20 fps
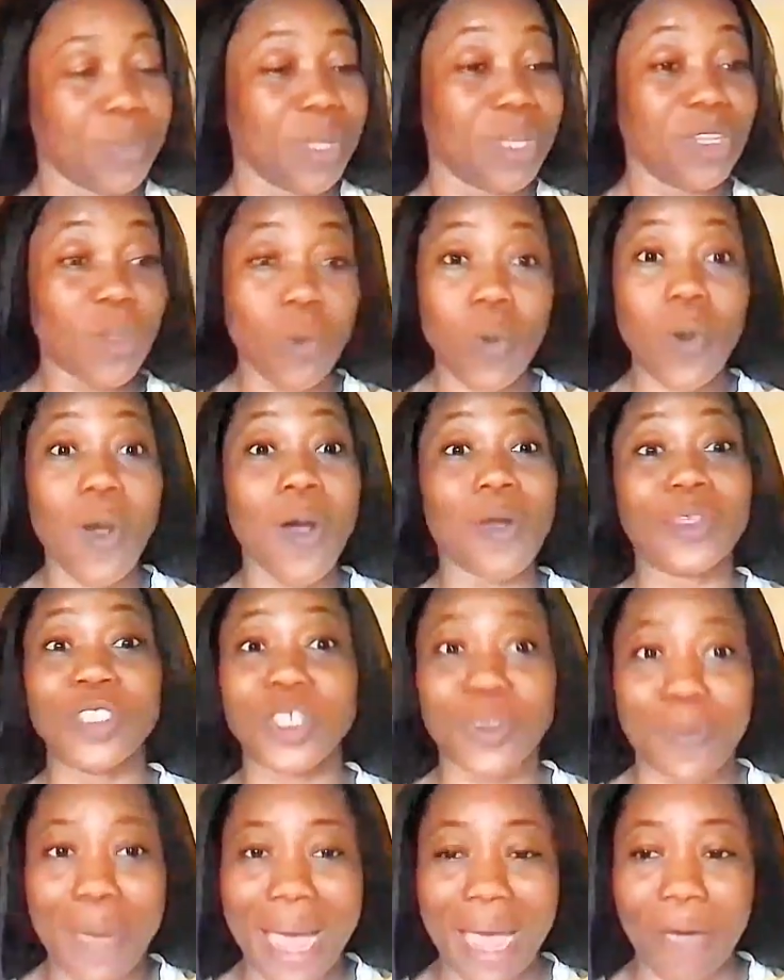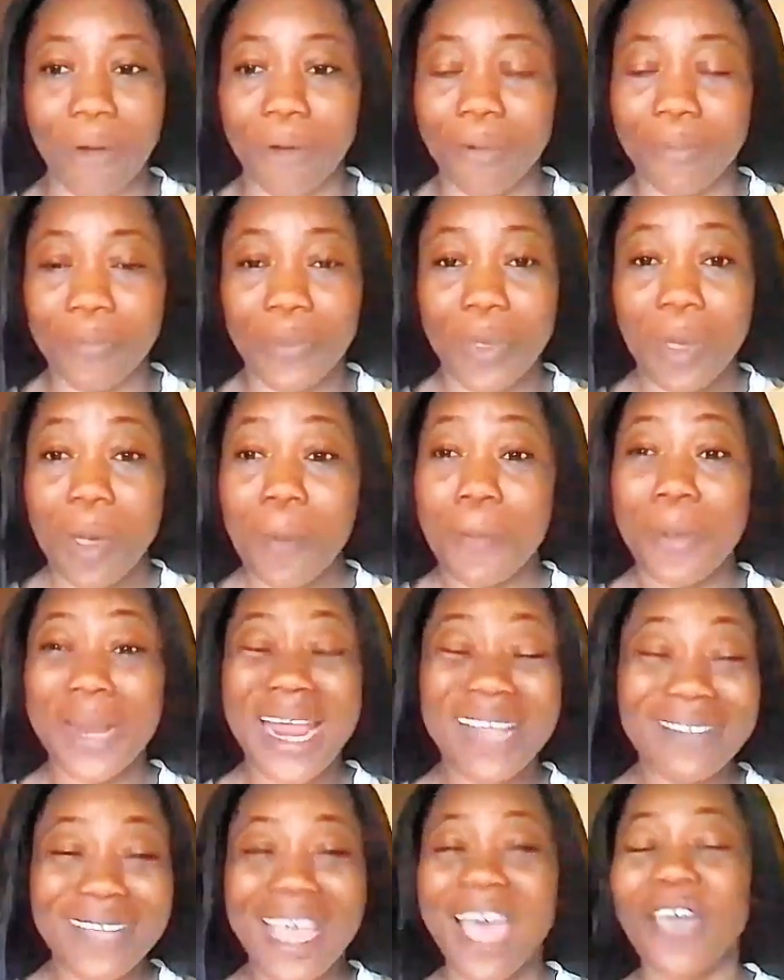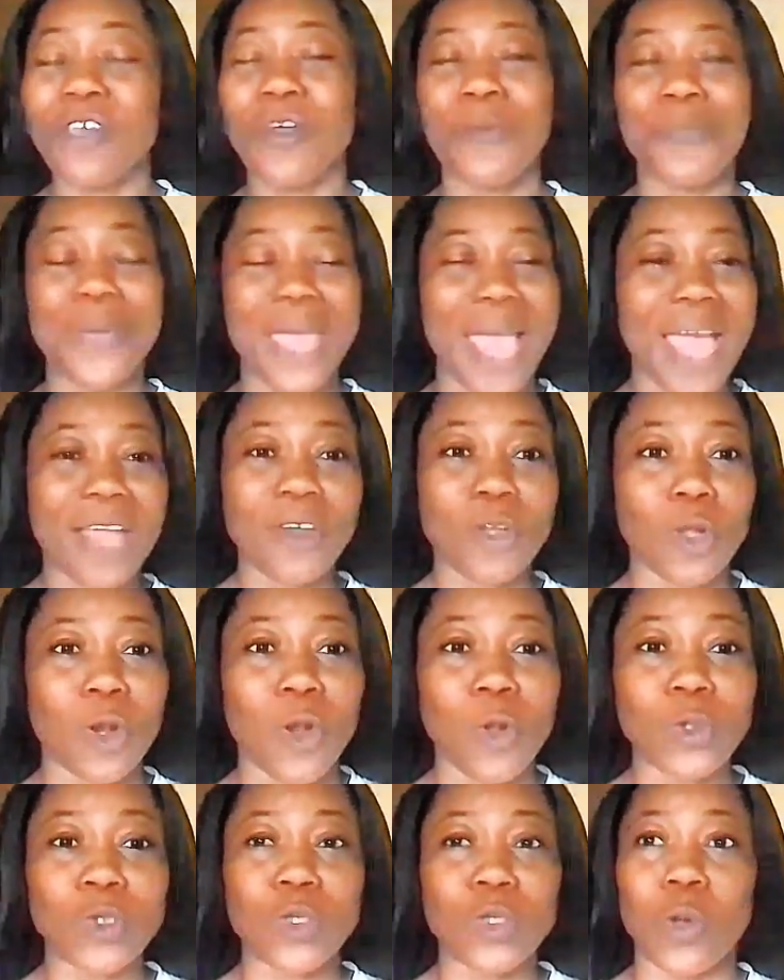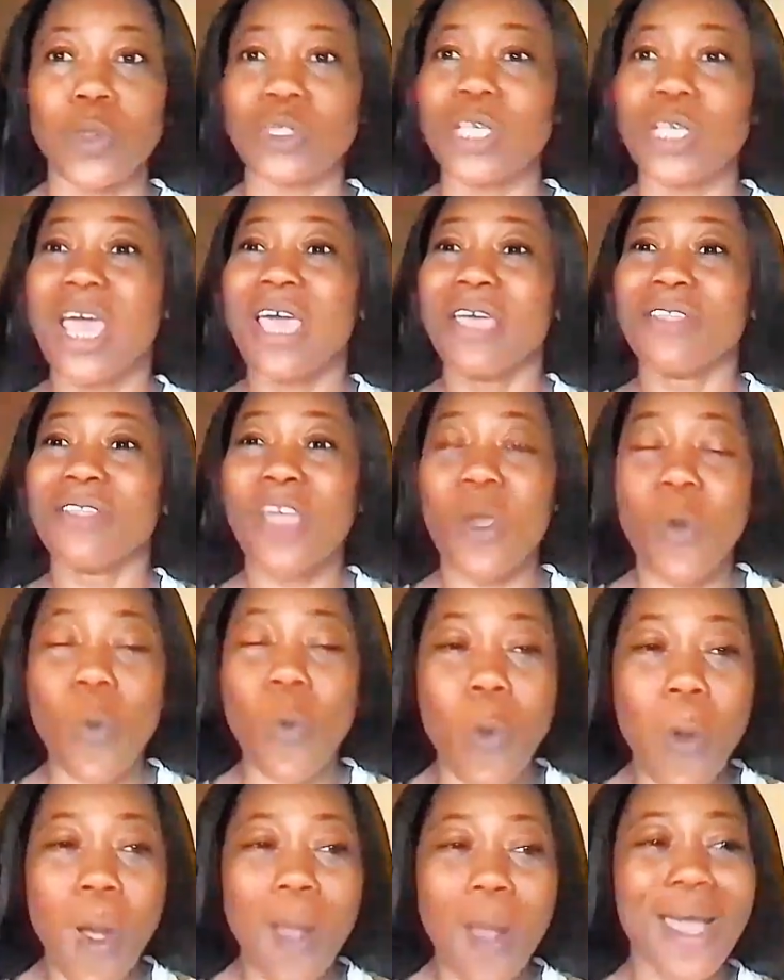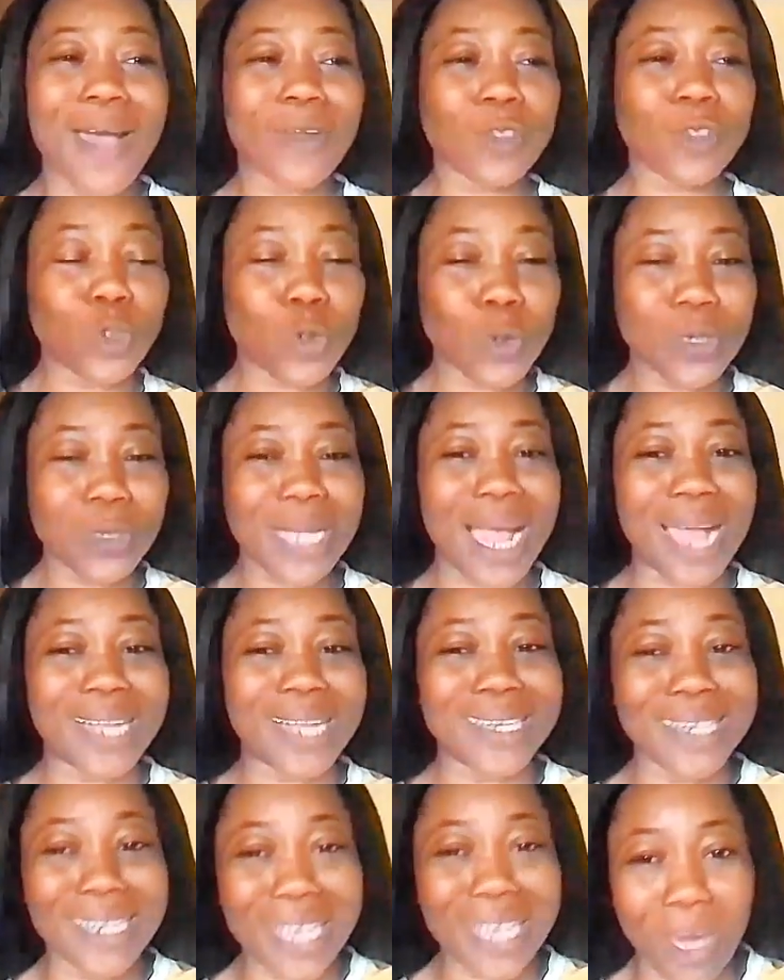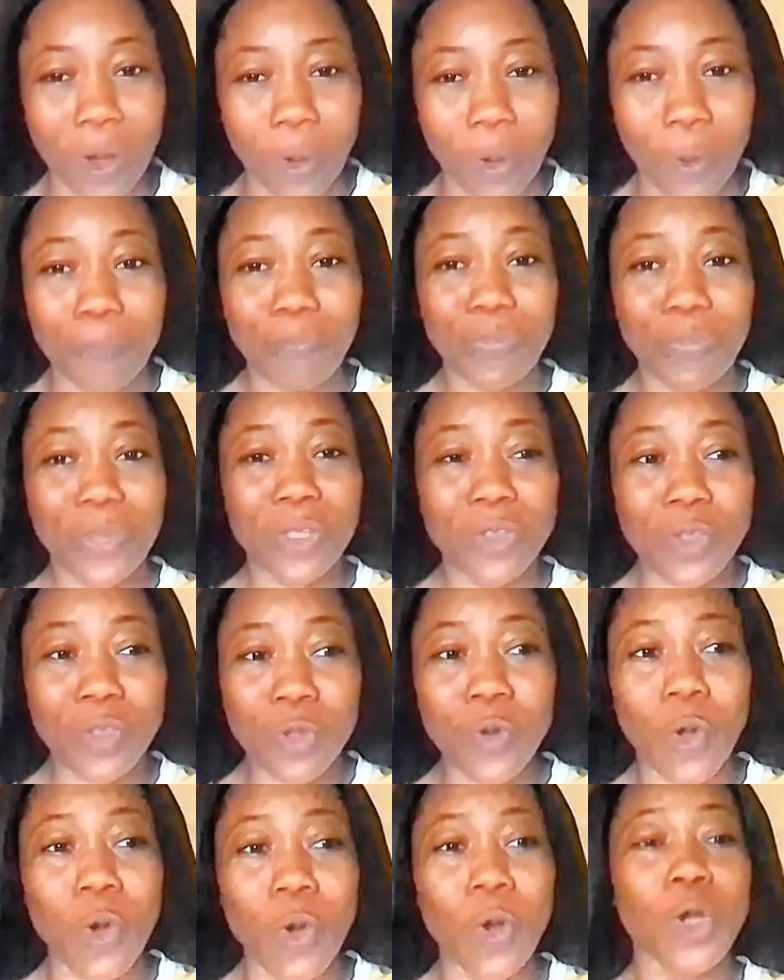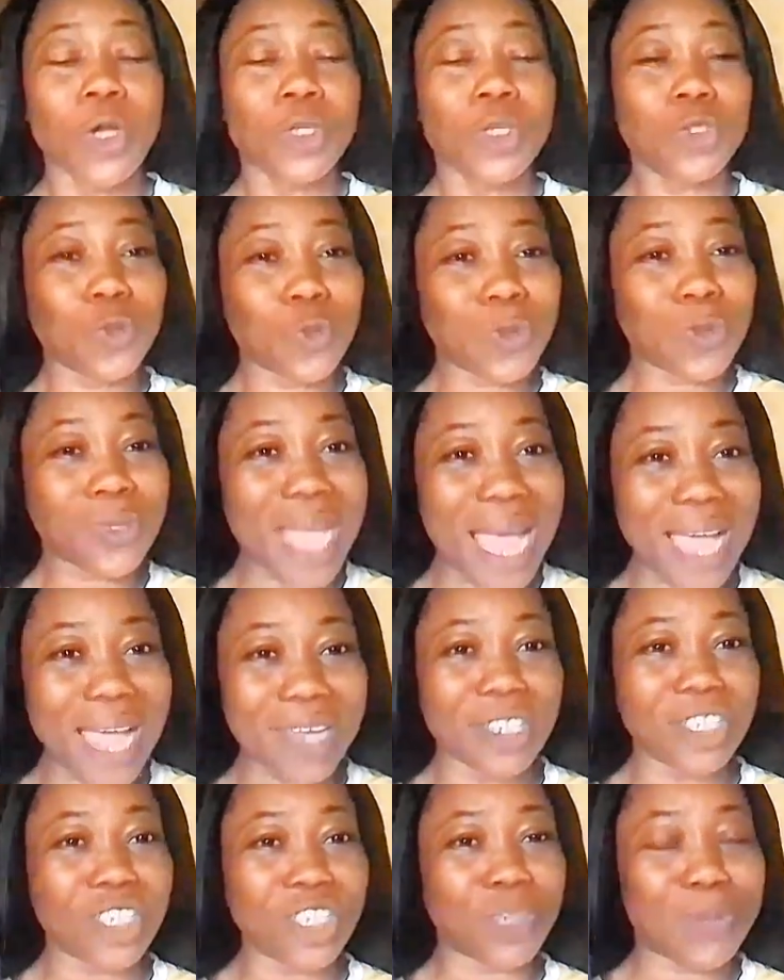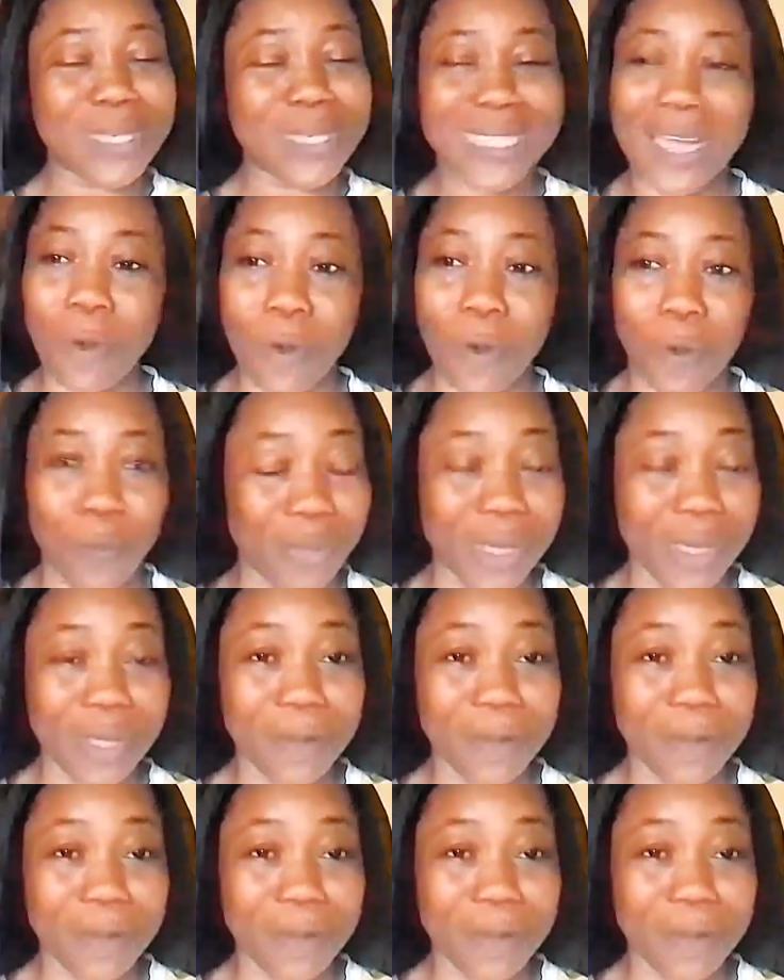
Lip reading: They will all smile. But I tell you, behind closed doors, they work tooth and nail, to tarnish Peter Obi.